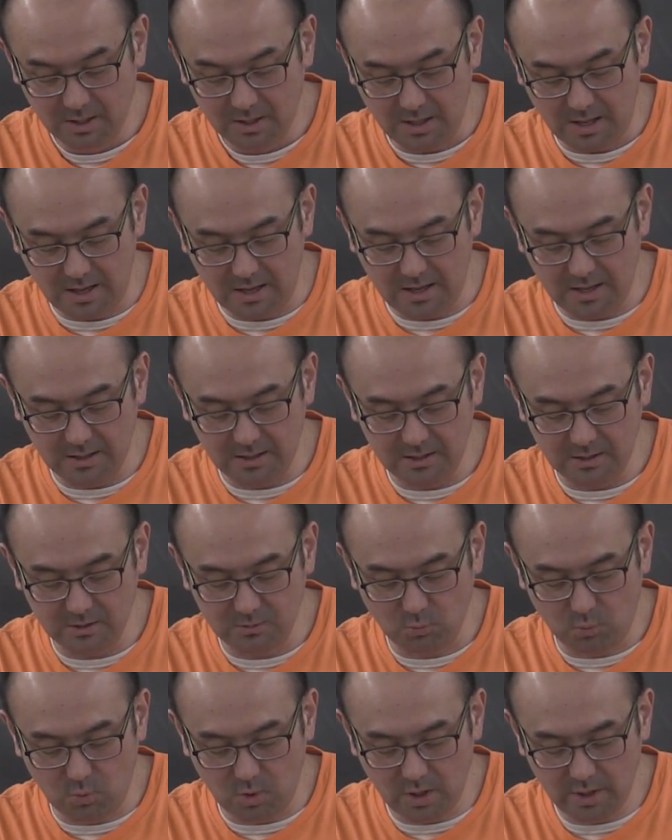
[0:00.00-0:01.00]

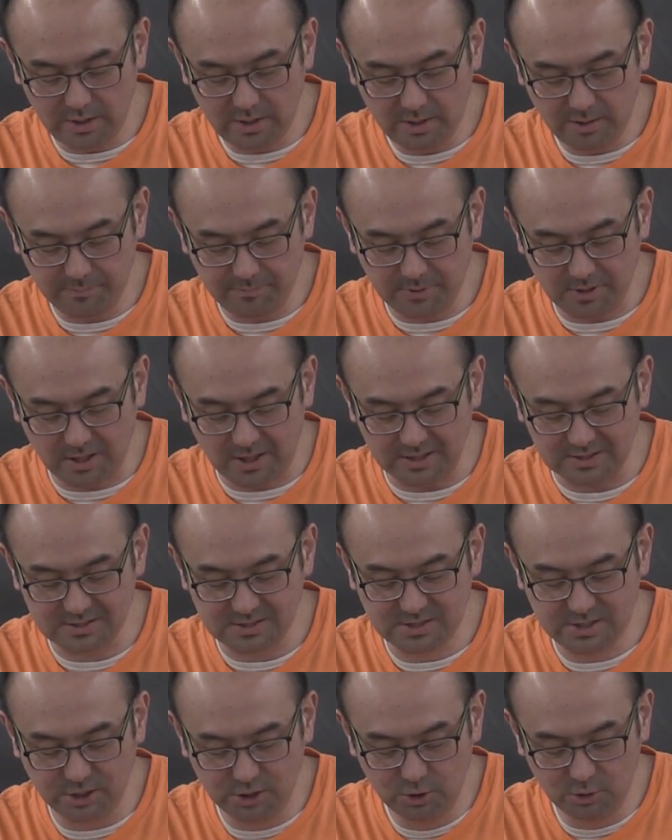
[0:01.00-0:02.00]
1
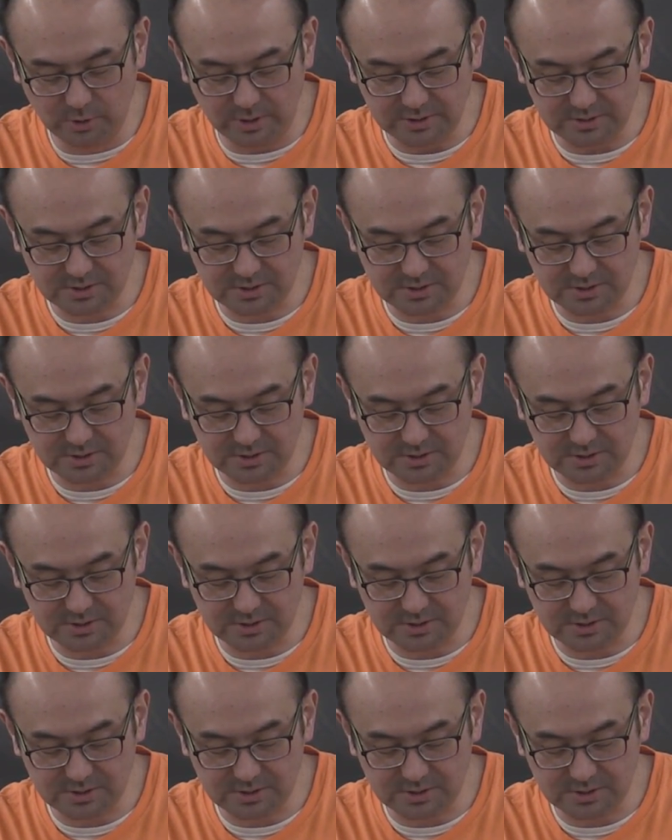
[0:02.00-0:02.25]
plus 2